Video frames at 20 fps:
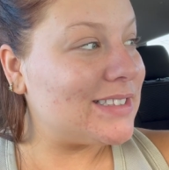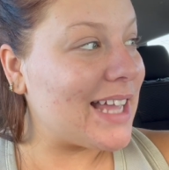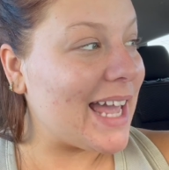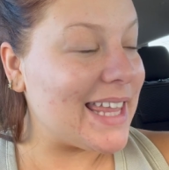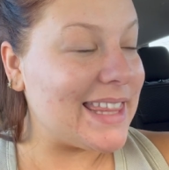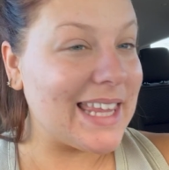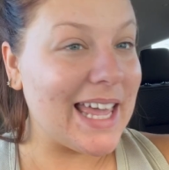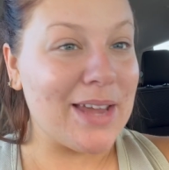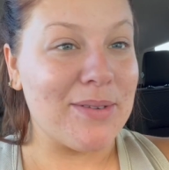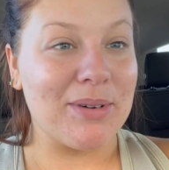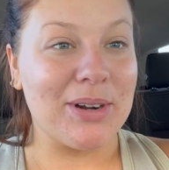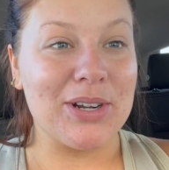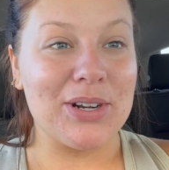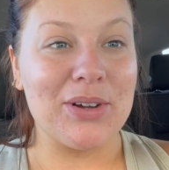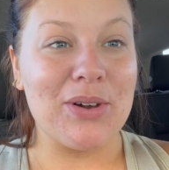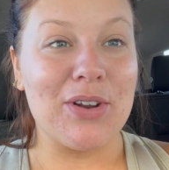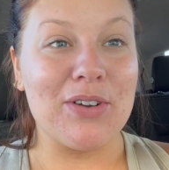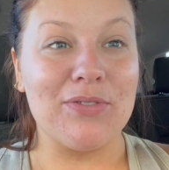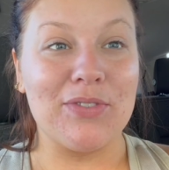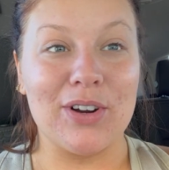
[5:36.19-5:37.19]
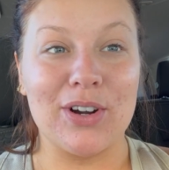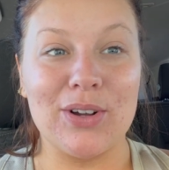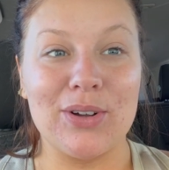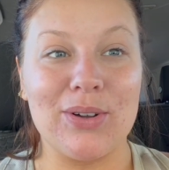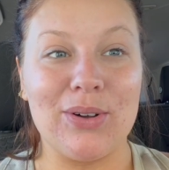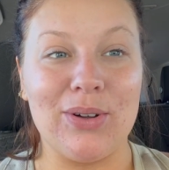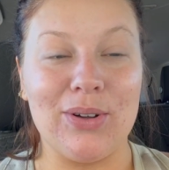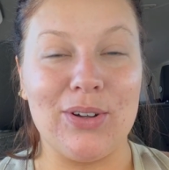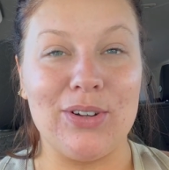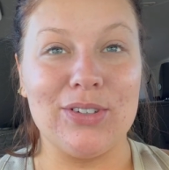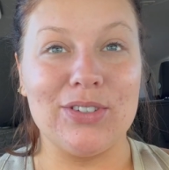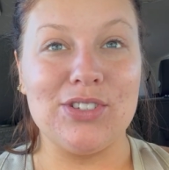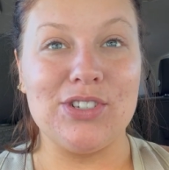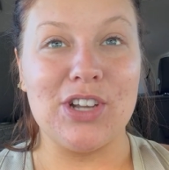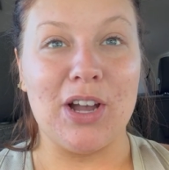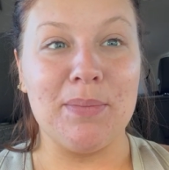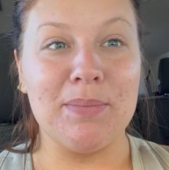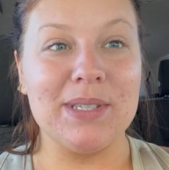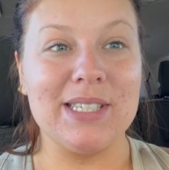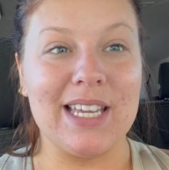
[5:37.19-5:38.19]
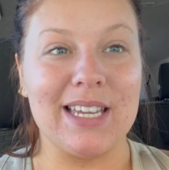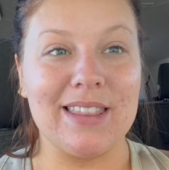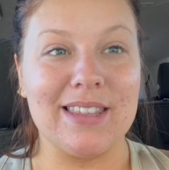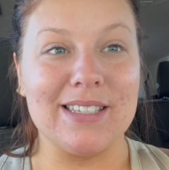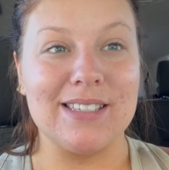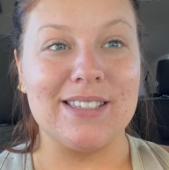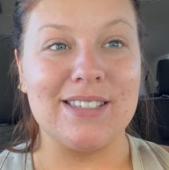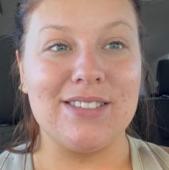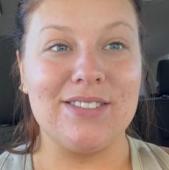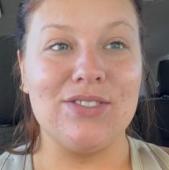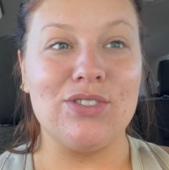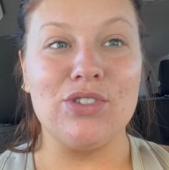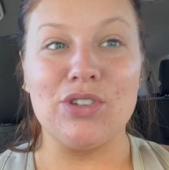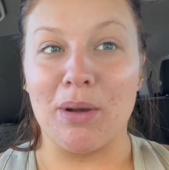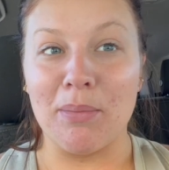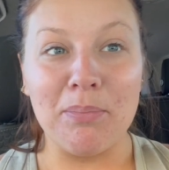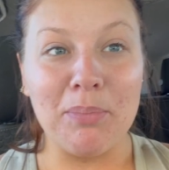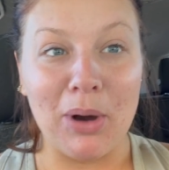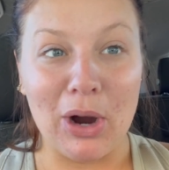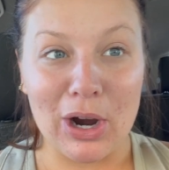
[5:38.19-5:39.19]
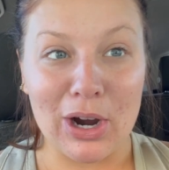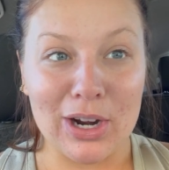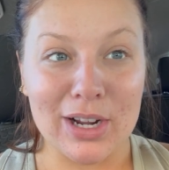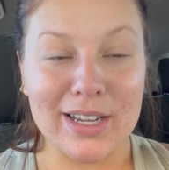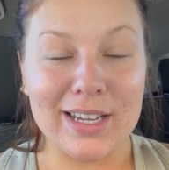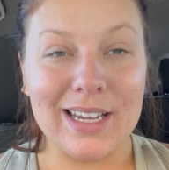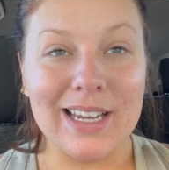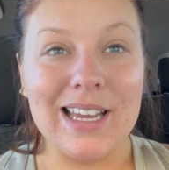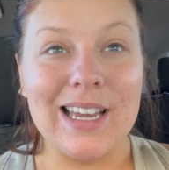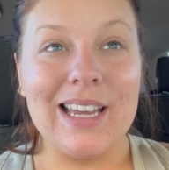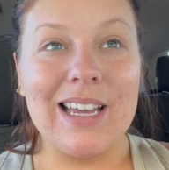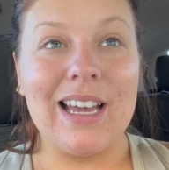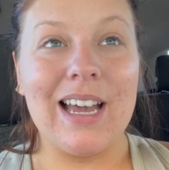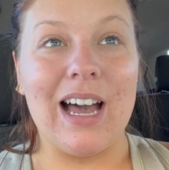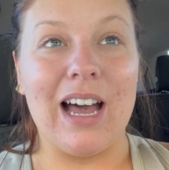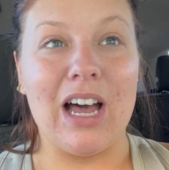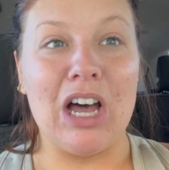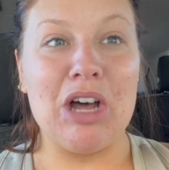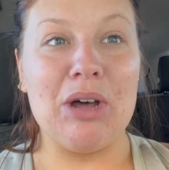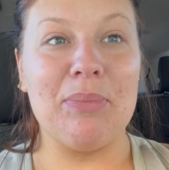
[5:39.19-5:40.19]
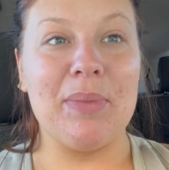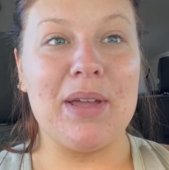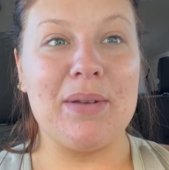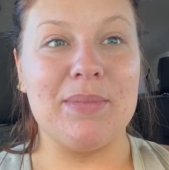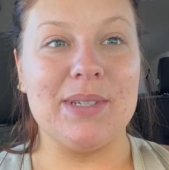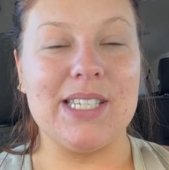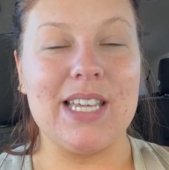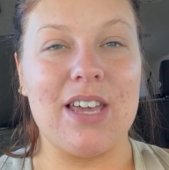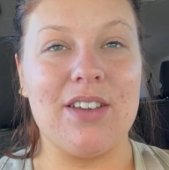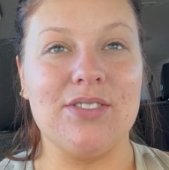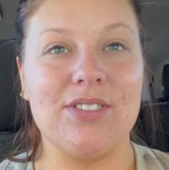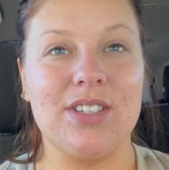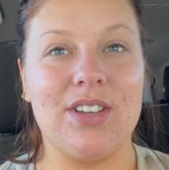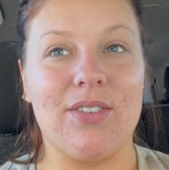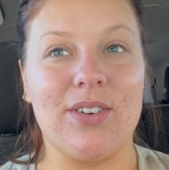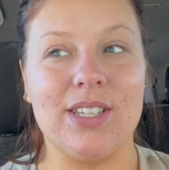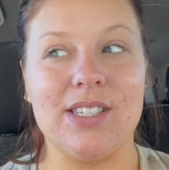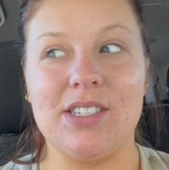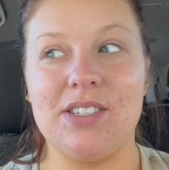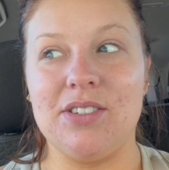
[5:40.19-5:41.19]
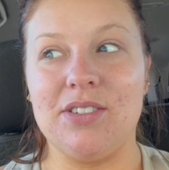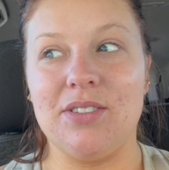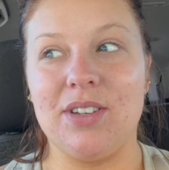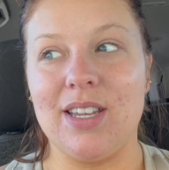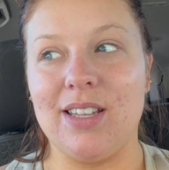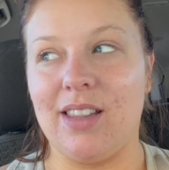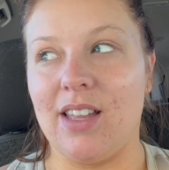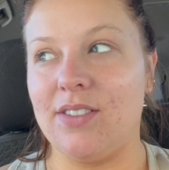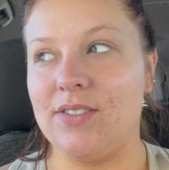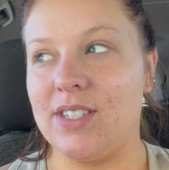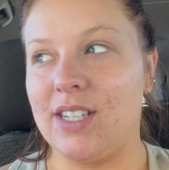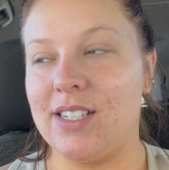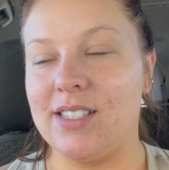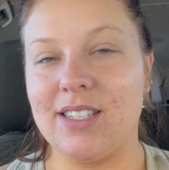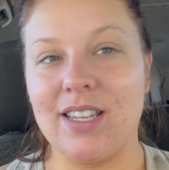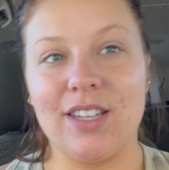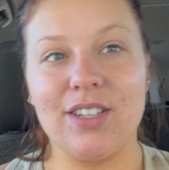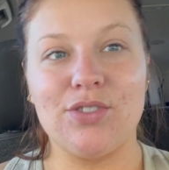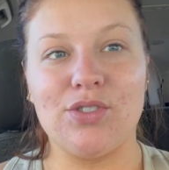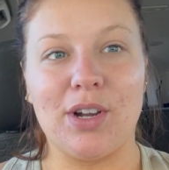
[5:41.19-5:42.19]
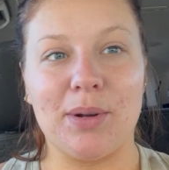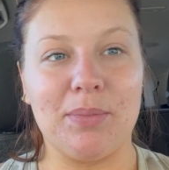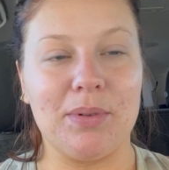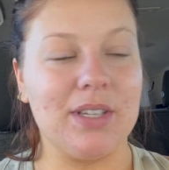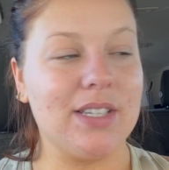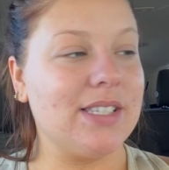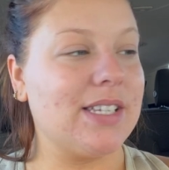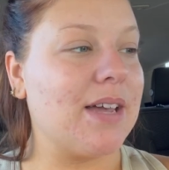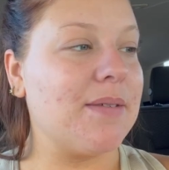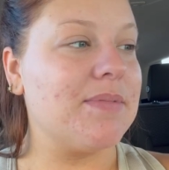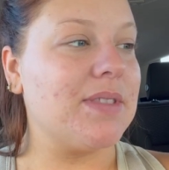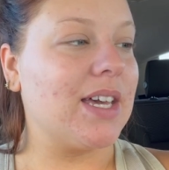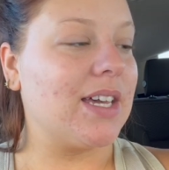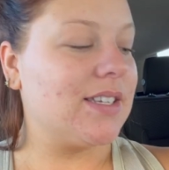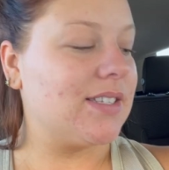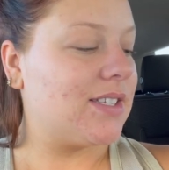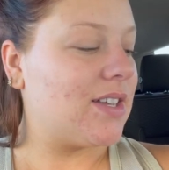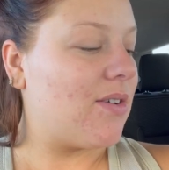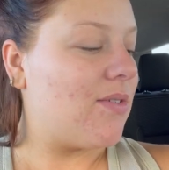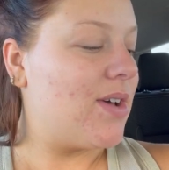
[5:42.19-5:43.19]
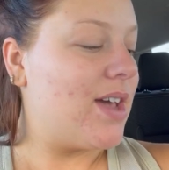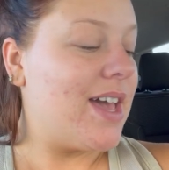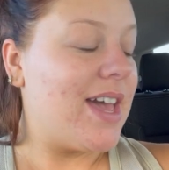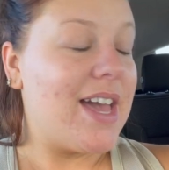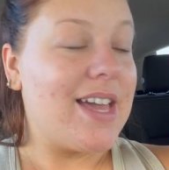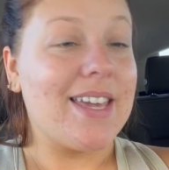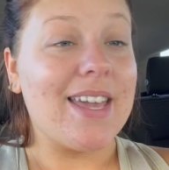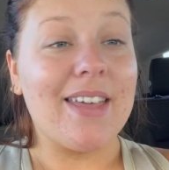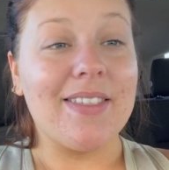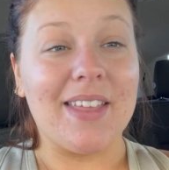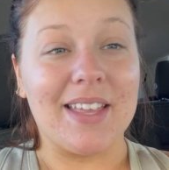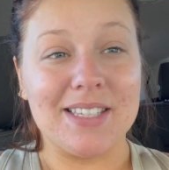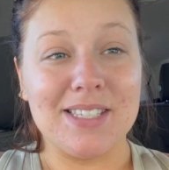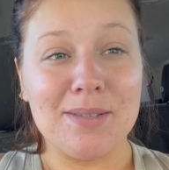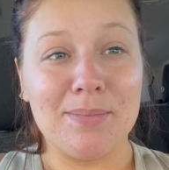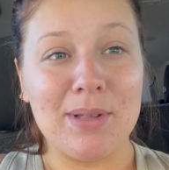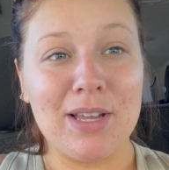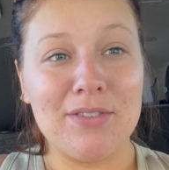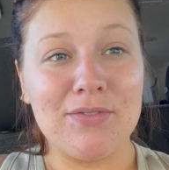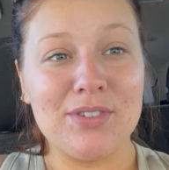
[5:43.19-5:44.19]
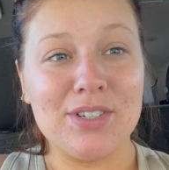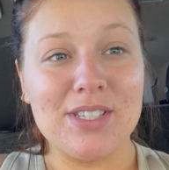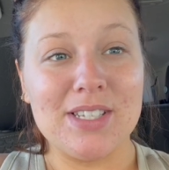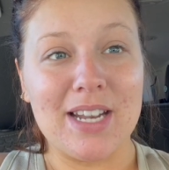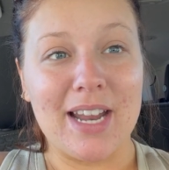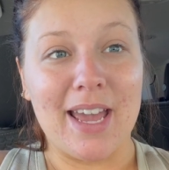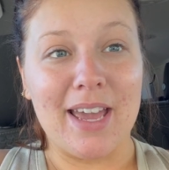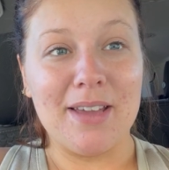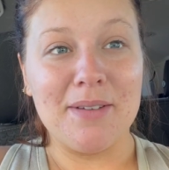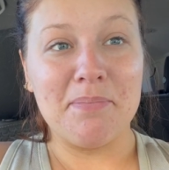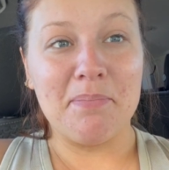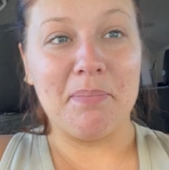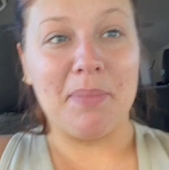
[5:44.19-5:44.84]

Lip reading: And then we're going to go to Vertical Jump. It's like this jump park. And Mateo's going to, he loves it. It's like a trampoline type thing. So yeah, that's the plan for today.